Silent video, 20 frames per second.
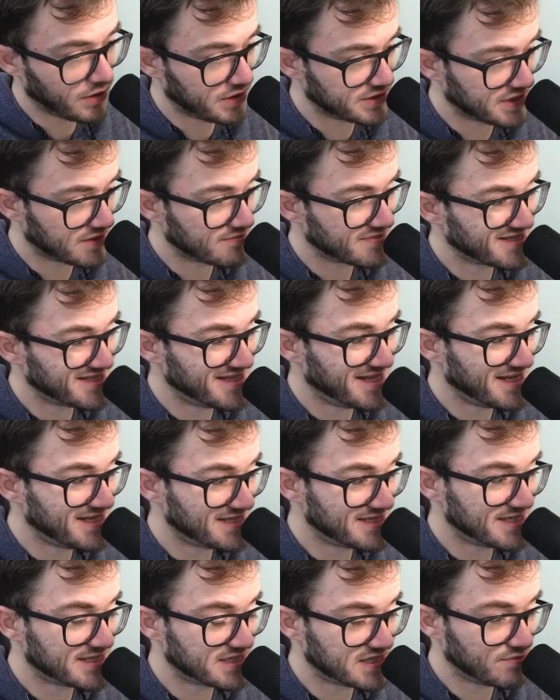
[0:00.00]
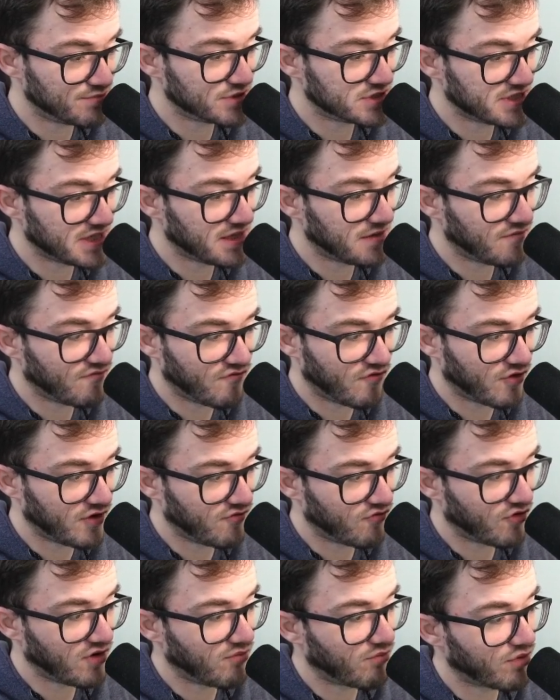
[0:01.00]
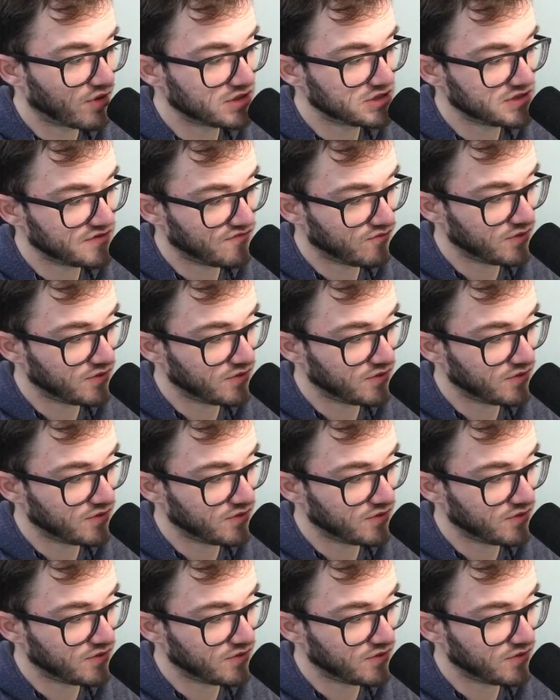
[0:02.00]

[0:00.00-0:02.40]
It's up nearly 60%. Very, very impressive.